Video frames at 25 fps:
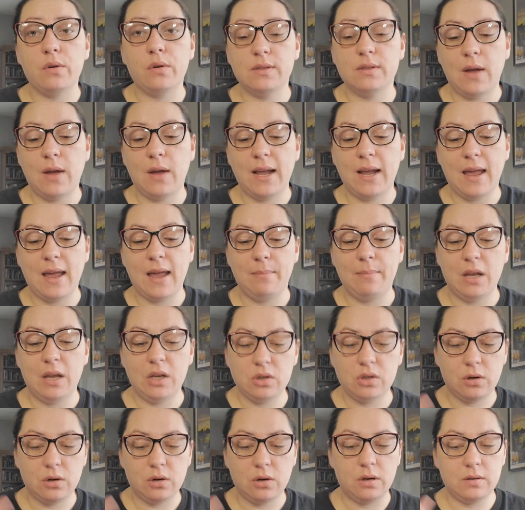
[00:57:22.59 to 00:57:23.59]
So I got to make
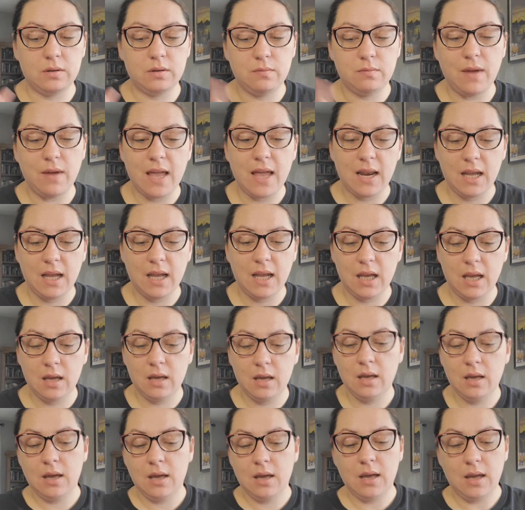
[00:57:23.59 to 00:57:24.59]
sure it's
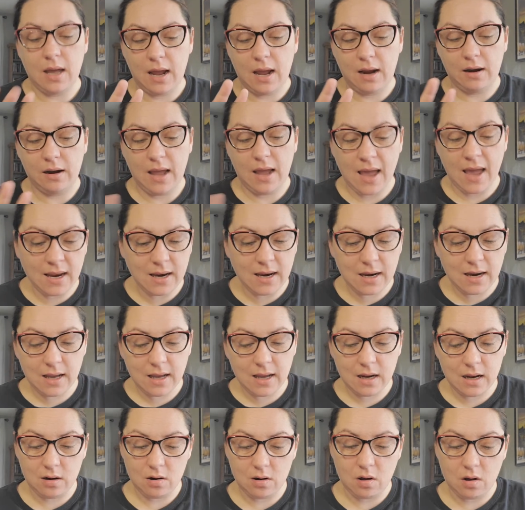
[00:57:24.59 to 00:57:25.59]
ready and
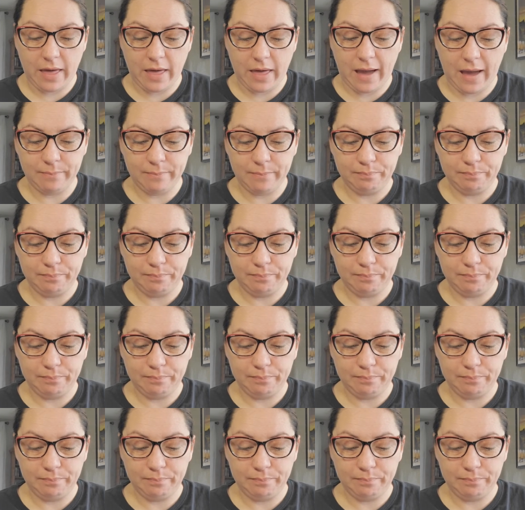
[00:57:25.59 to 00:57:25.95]
edited and all that.